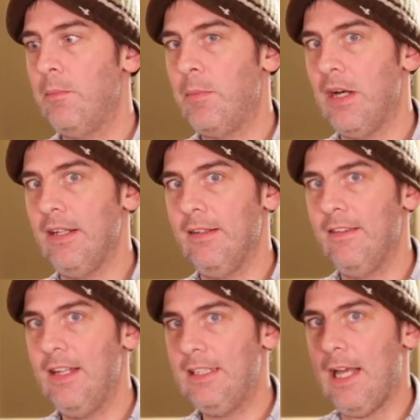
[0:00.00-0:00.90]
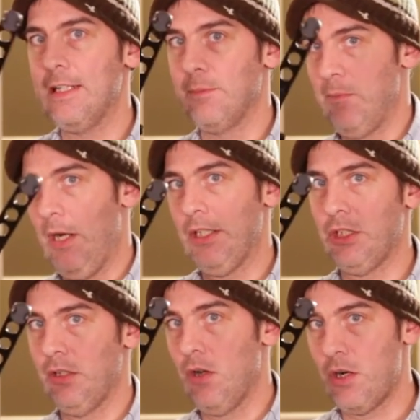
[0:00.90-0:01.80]
But this has
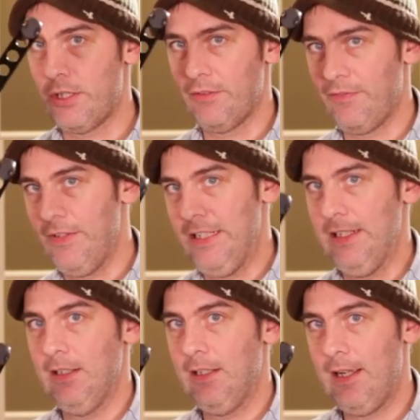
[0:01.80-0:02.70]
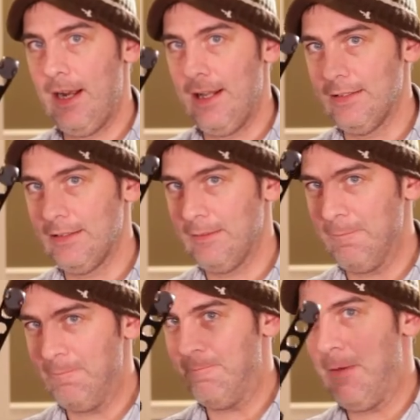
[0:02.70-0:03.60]
much larger feet, and it's
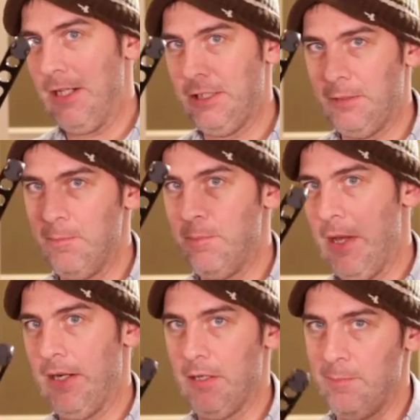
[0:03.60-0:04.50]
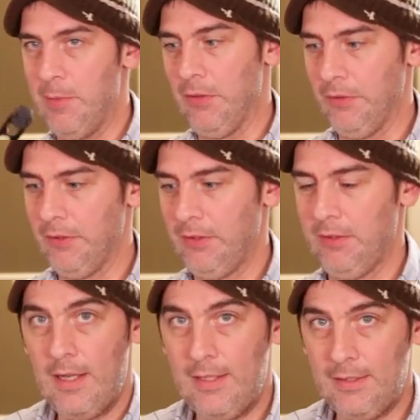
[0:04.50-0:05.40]
much better built.
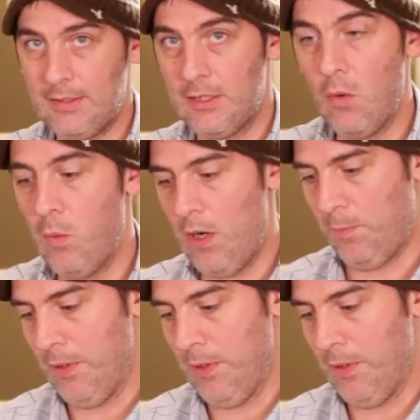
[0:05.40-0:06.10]
It is so well